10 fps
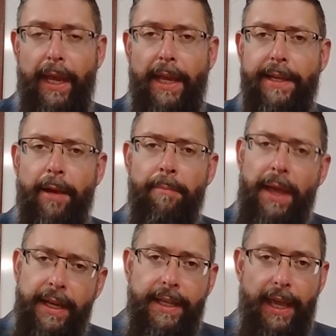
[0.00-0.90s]
Now,
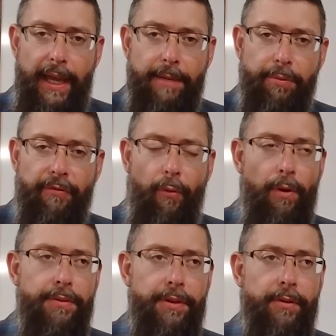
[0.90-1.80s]
Medicaid,
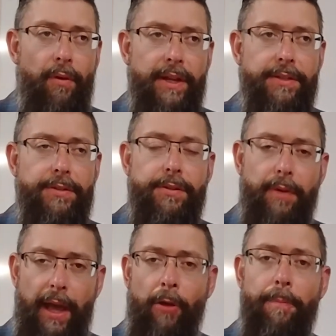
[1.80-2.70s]
before they're going to
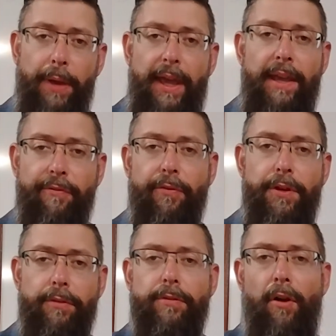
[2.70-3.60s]
help pay for
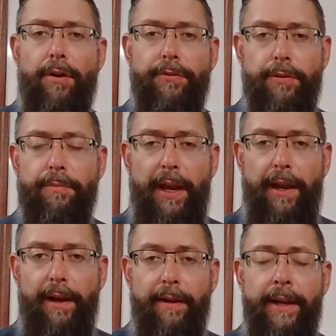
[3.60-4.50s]
your long-term
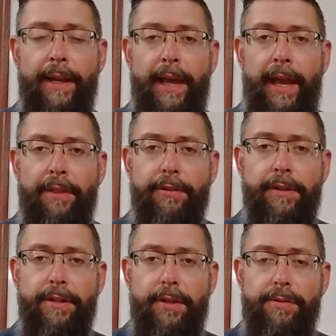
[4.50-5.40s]
care, they're going
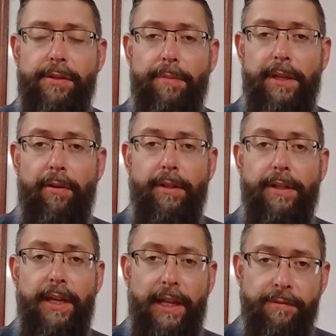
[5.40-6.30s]
to do something called
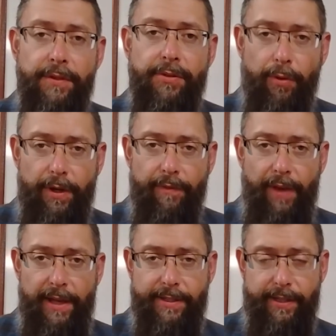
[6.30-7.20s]
an inventory of
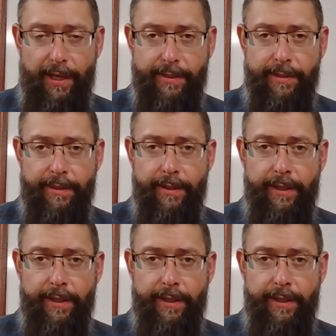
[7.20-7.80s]
assets.